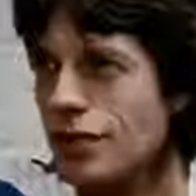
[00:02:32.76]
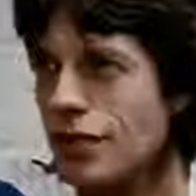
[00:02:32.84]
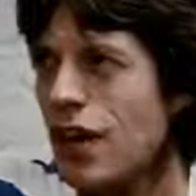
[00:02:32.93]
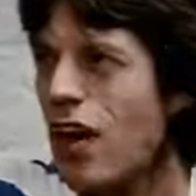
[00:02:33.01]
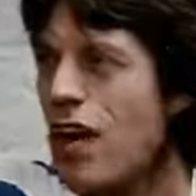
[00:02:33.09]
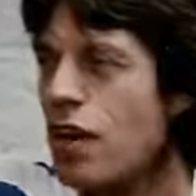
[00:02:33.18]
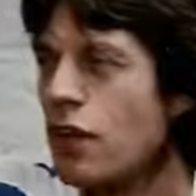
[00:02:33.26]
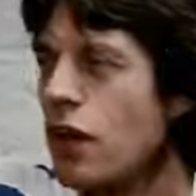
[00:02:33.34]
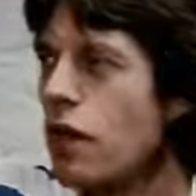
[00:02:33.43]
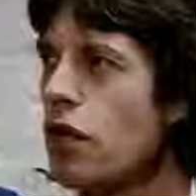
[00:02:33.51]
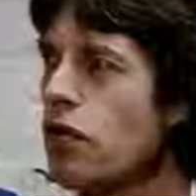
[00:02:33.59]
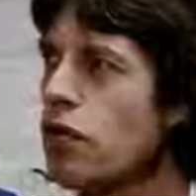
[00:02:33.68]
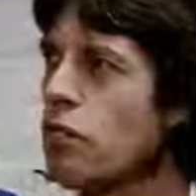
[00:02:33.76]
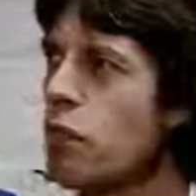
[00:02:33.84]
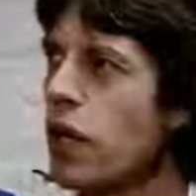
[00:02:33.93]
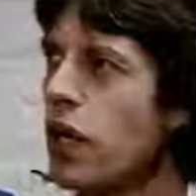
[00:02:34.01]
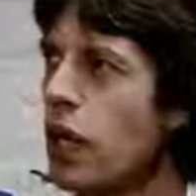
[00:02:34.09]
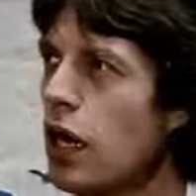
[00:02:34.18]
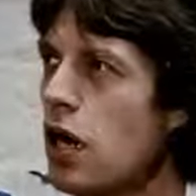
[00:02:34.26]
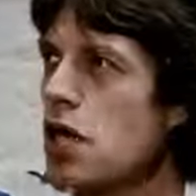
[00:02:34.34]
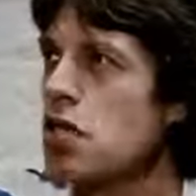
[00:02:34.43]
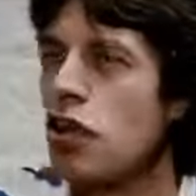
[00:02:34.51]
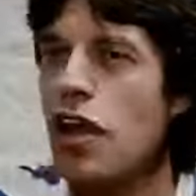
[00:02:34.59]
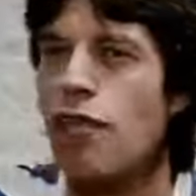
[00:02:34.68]
Kind of, yeah. The big hit here is
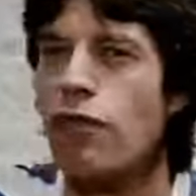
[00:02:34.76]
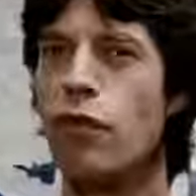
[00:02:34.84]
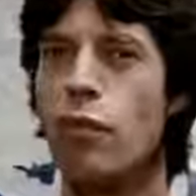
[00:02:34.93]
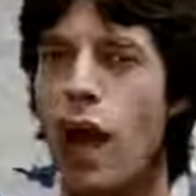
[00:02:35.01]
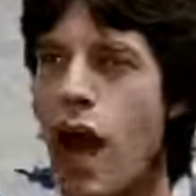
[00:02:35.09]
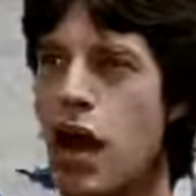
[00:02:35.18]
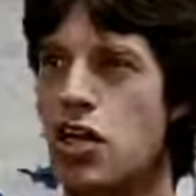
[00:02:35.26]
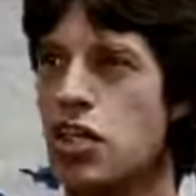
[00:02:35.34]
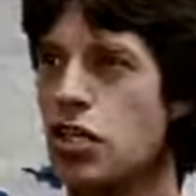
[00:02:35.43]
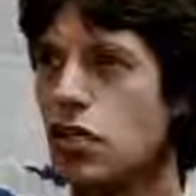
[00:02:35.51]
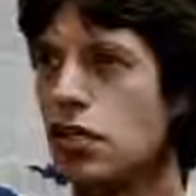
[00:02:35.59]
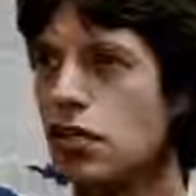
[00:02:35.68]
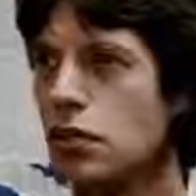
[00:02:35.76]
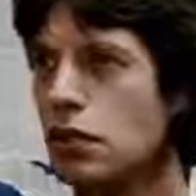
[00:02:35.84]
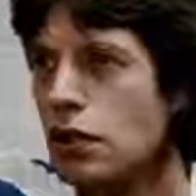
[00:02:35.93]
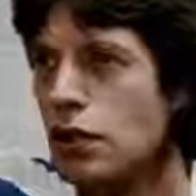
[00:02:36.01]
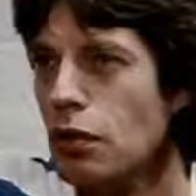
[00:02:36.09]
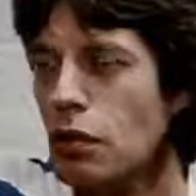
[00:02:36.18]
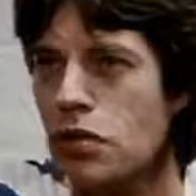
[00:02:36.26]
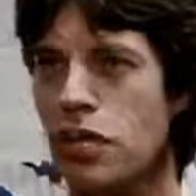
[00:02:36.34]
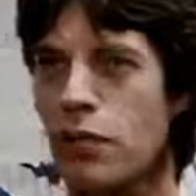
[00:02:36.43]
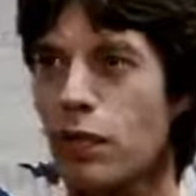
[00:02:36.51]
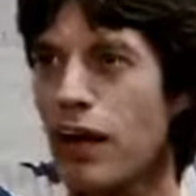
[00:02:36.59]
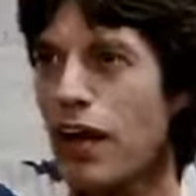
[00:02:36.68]
Theme from MASH, which they
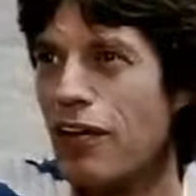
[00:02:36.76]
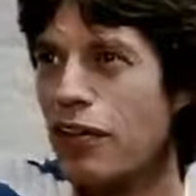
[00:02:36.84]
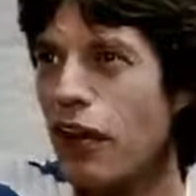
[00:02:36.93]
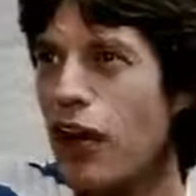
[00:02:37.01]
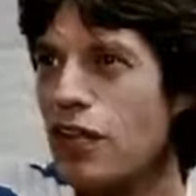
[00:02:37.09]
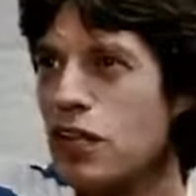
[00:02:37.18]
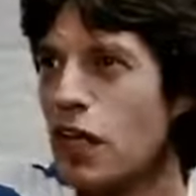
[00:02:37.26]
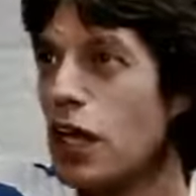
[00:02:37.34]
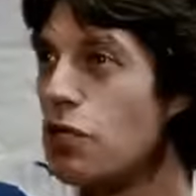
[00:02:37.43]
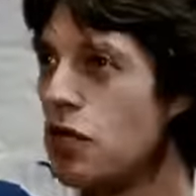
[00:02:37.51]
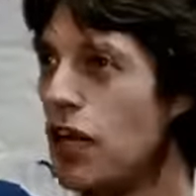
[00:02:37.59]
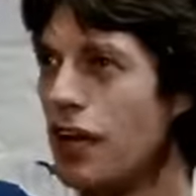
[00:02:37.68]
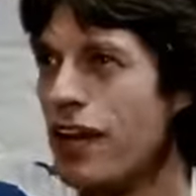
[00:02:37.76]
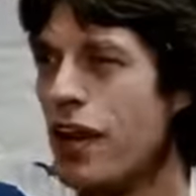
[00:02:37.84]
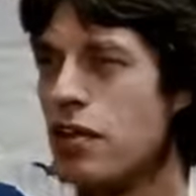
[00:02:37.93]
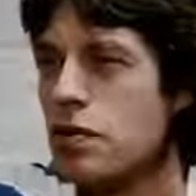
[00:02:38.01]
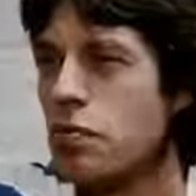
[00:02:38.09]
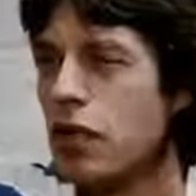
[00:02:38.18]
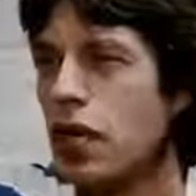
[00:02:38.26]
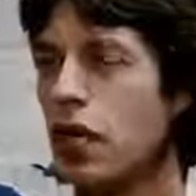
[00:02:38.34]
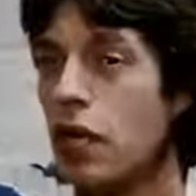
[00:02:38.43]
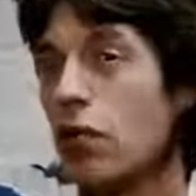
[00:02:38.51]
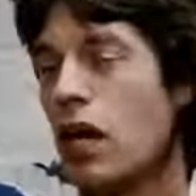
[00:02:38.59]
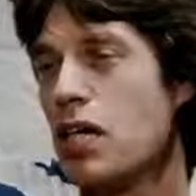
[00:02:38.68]
put out five times now, and that's a big
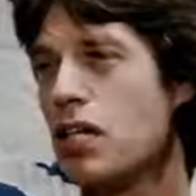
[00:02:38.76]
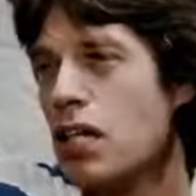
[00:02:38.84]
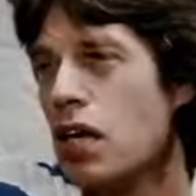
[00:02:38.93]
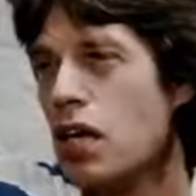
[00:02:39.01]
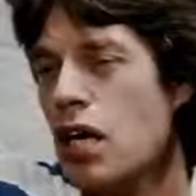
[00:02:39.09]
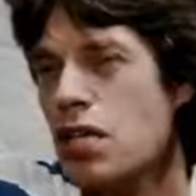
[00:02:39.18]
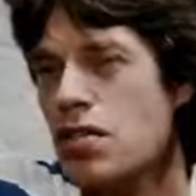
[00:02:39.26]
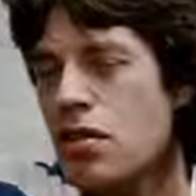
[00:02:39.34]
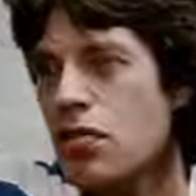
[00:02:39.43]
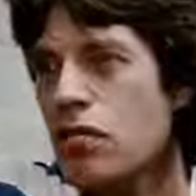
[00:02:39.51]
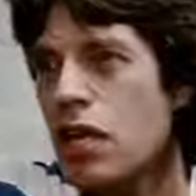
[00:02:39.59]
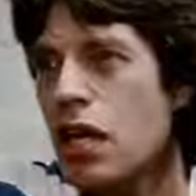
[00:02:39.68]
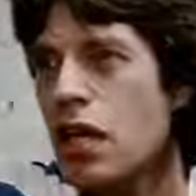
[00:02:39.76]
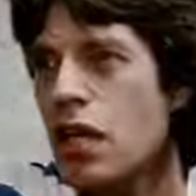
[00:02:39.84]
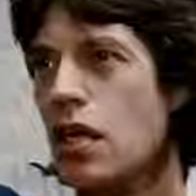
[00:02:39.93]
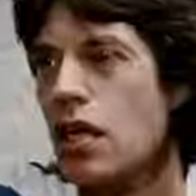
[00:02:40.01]
hit. I don't know, it's not really...